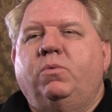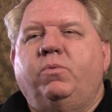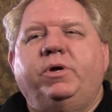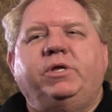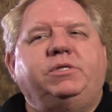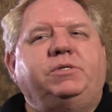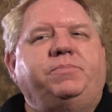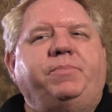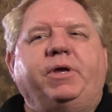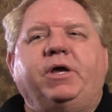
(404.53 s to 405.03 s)

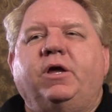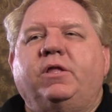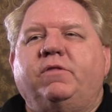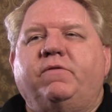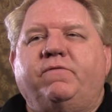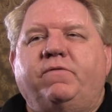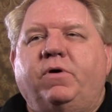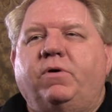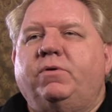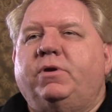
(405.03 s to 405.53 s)
We speak on
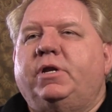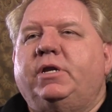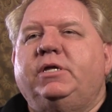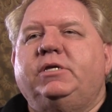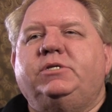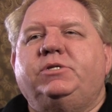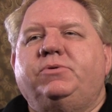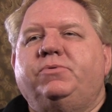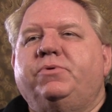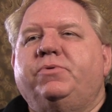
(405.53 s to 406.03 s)
the phone at
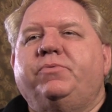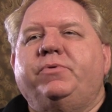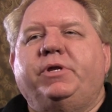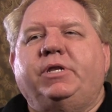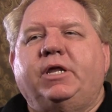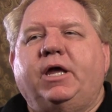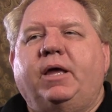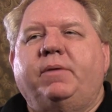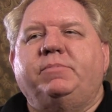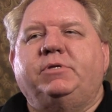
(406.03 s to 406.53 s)
least 2 or
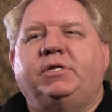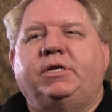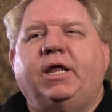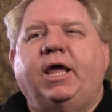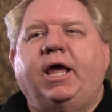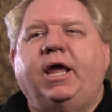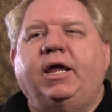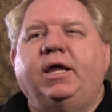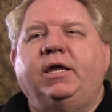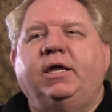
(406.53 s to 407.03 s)
3 times a
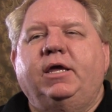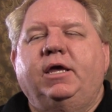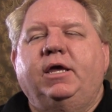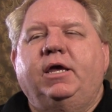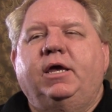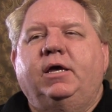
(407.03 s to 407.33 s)
day,